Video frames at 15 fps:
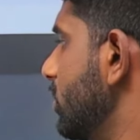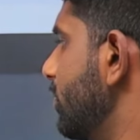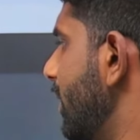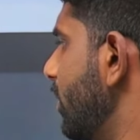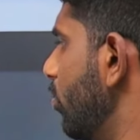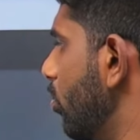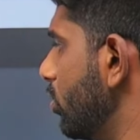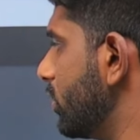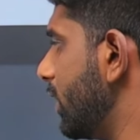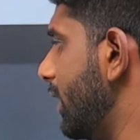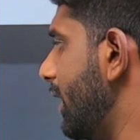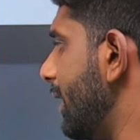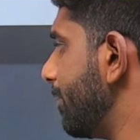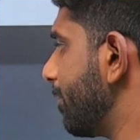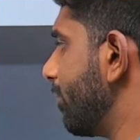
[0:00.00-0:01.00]
by OJE
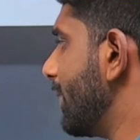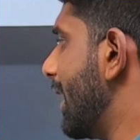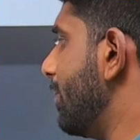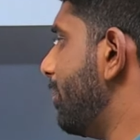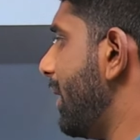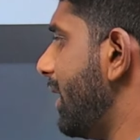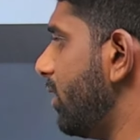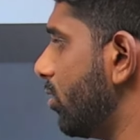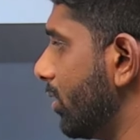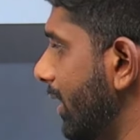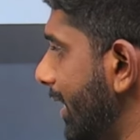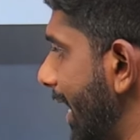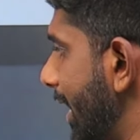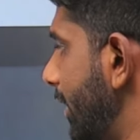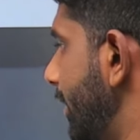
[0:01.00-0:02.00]
and paid to the
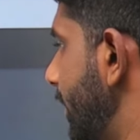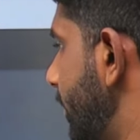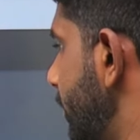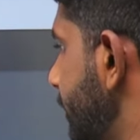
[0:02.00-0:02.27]
candidate.